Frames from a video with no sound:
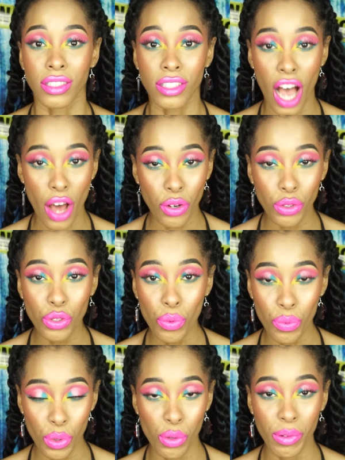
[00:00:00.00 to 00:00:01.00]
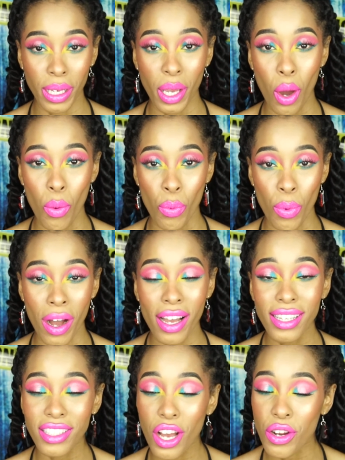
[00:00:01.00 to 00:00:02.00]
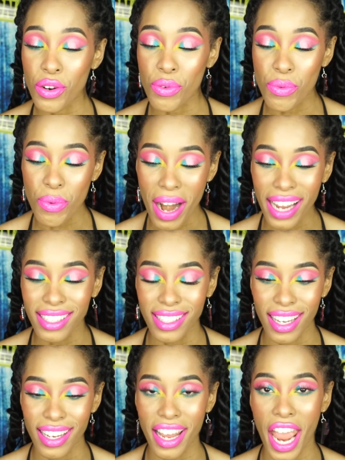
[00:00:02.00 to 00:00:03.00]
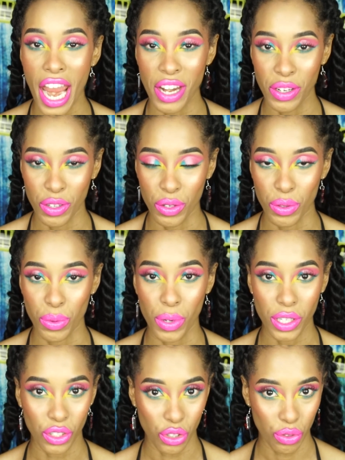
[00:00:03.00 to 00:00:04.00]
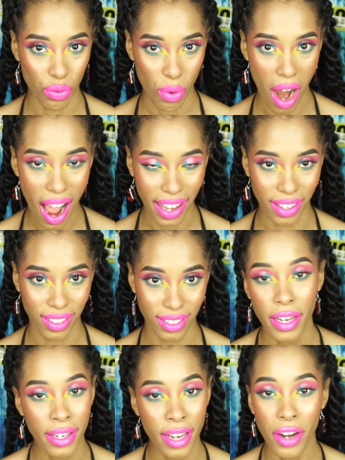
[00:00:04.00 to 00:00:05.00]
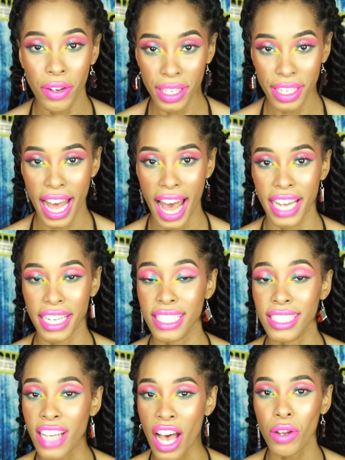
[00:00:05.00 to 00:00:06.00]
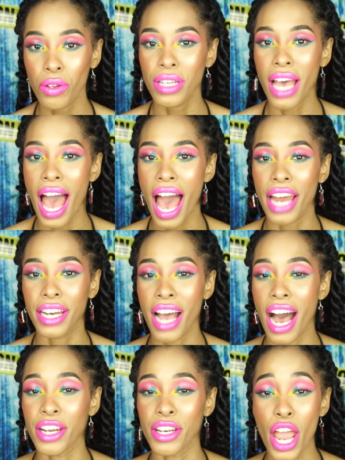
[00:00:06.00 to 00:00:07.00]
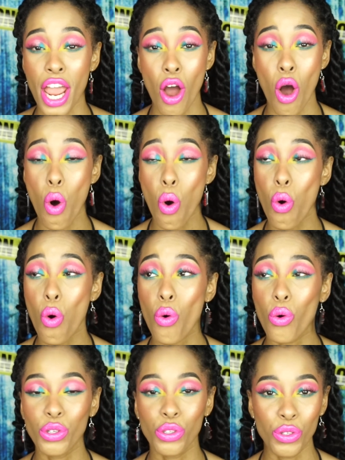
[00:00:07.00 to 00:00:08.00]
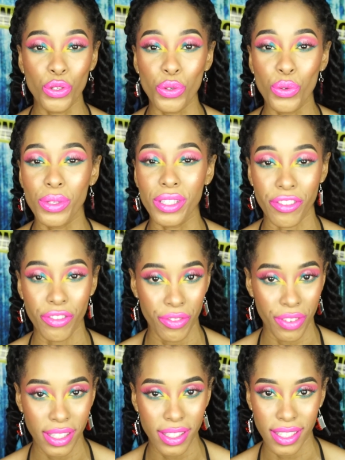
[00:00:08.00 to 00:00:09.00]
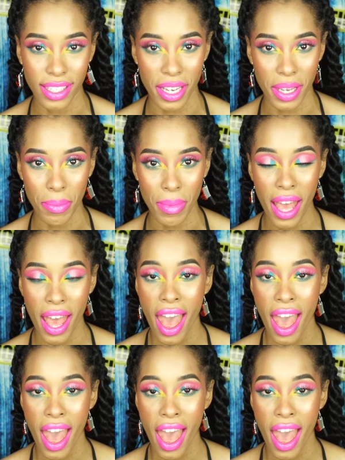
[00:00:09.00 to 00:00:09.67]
Donald Ruby was granted a new trial. And not only that, Donald had gotten a whole new defense team.